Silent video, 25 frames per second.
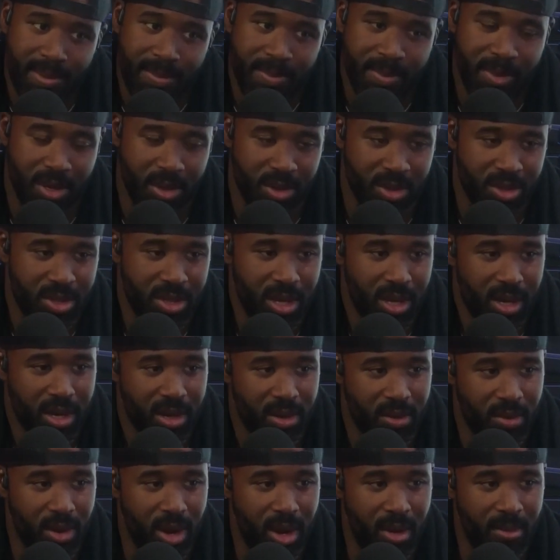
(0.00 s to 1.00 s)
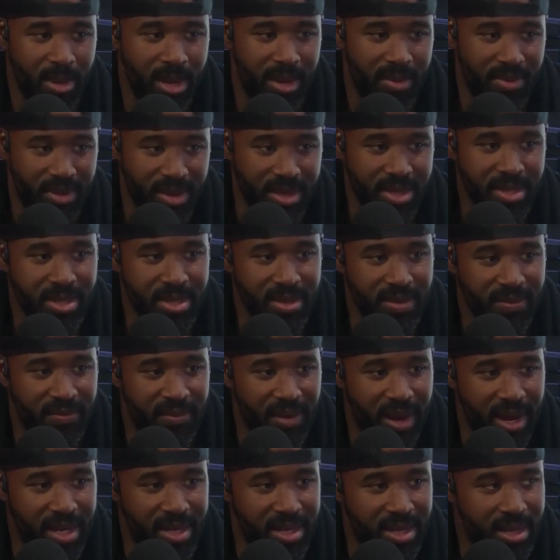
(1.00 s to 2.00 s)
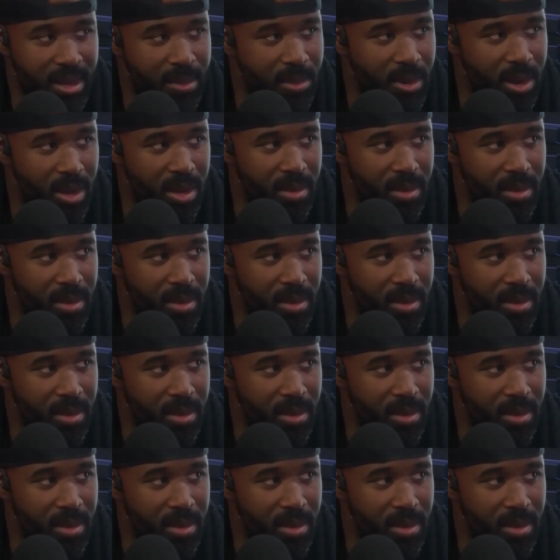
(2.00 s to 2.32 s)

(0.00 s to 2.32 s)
that are stuck in a rut, man, this is a fight that I'm all